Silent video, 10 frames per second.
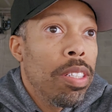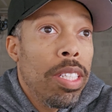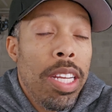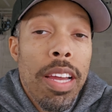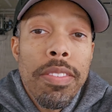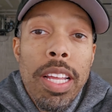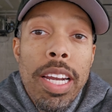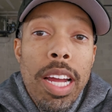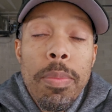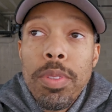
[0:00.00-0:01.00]
Didn't have a lot
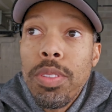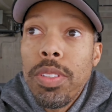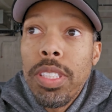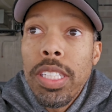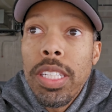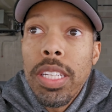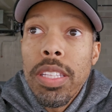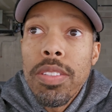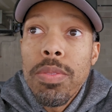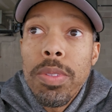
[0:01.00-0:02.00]
of opportunity
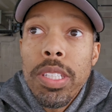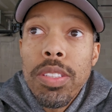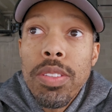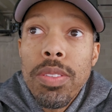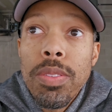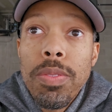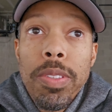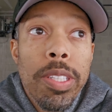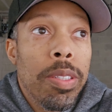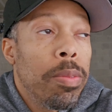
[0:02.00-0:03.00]
this week to
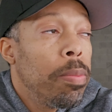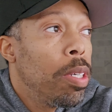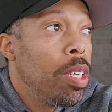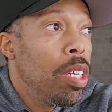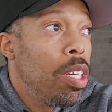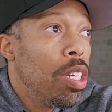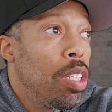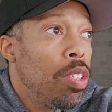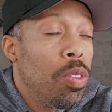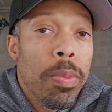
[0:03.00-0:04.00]
film
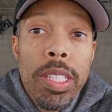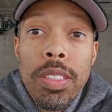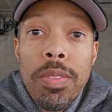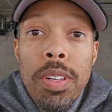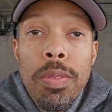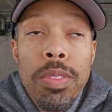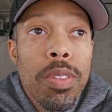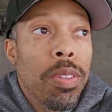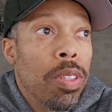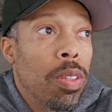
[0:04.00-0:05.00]
too much of what was
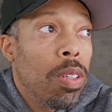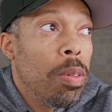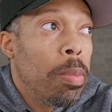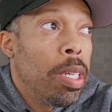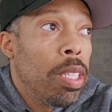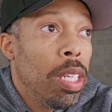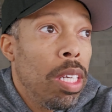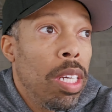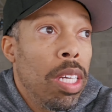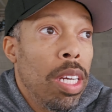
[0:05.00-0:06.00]
going on, but
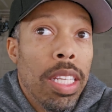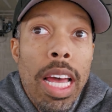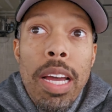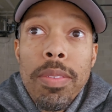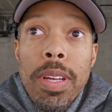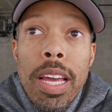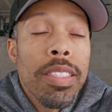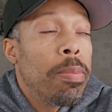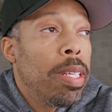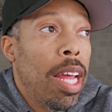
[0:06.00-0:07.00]
a lot
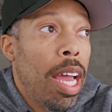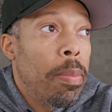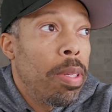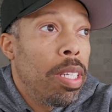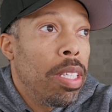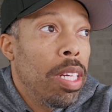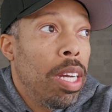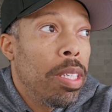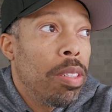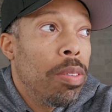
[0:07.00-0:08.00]
has been happening,
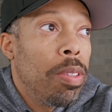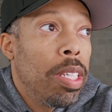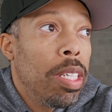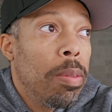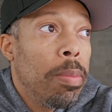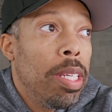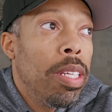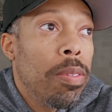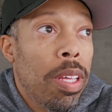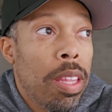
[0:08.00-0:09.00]
including a
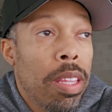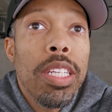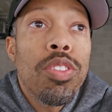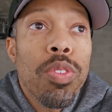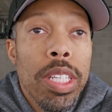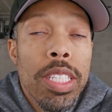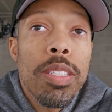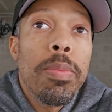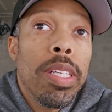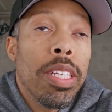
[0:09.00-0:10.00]
meeting with Detroit
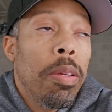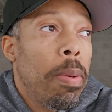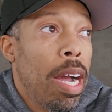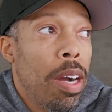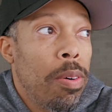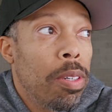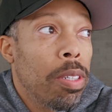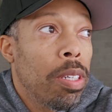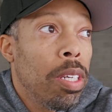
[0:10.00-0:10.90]
Disability Power.